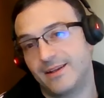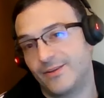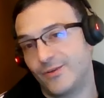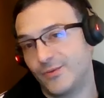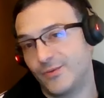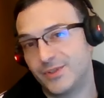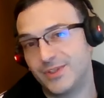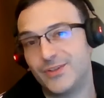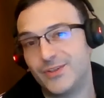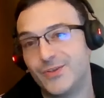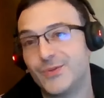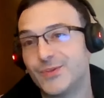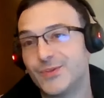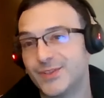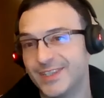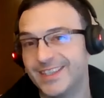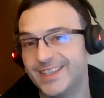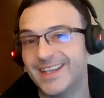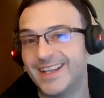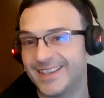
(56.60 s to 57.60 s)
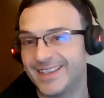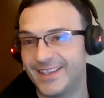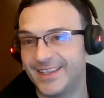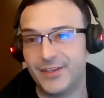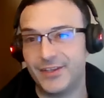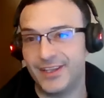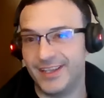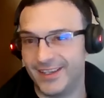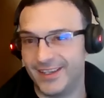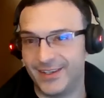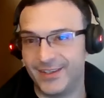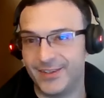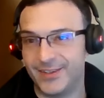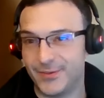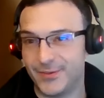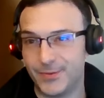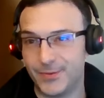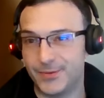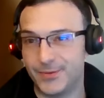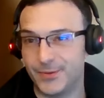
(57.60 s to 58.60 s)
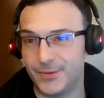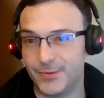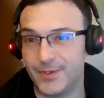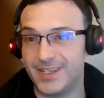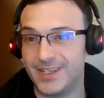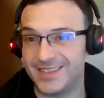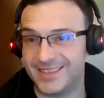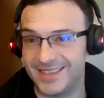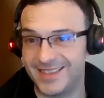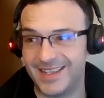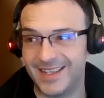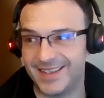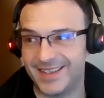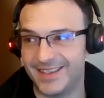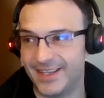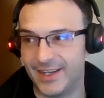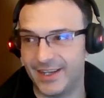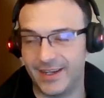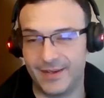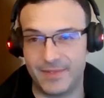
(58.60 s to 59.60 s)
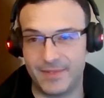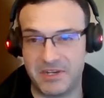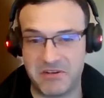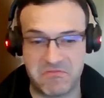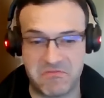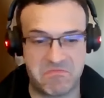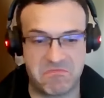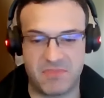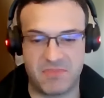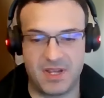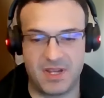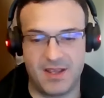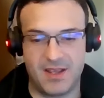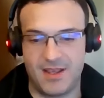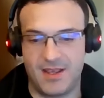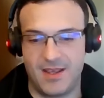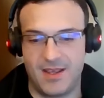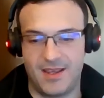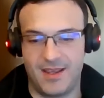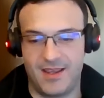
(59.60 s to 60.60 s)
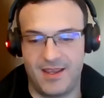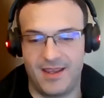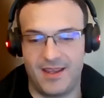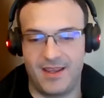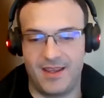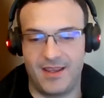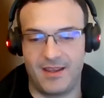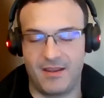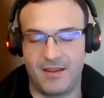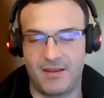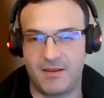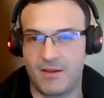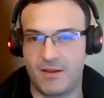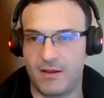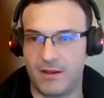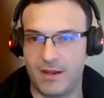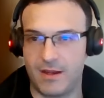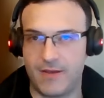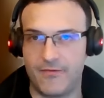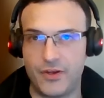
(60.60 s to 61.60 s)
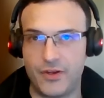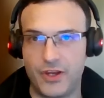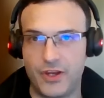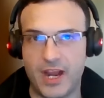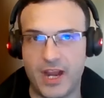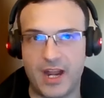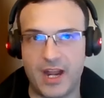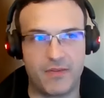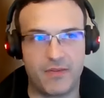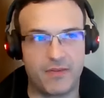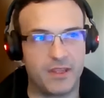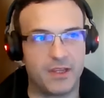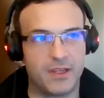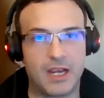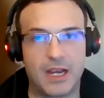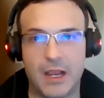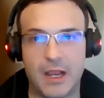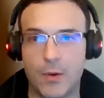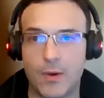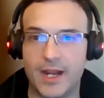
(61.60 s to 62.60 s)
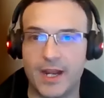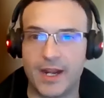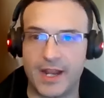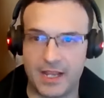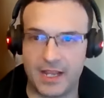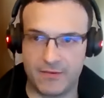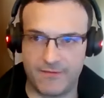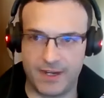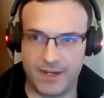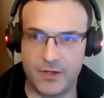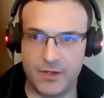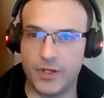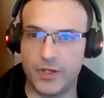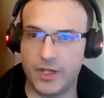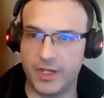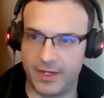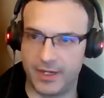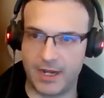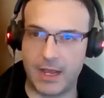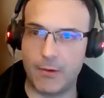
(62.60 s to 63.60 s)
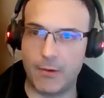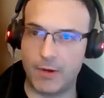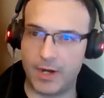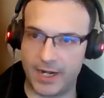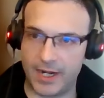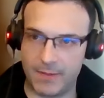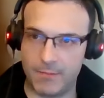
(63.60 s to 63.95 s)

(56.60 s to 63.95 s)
obviously you see that there. You really see that there. I mean. Every year I think, how can I add value here? How can